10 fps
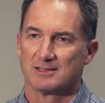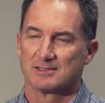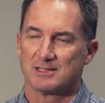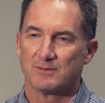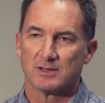
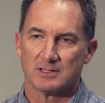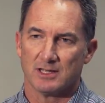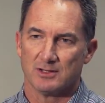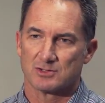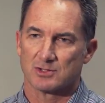Steve
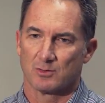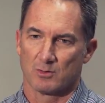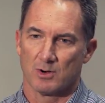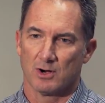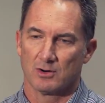continues to
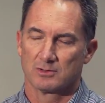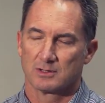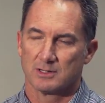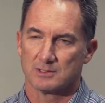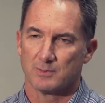grow.
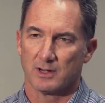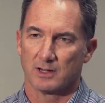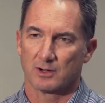He's been an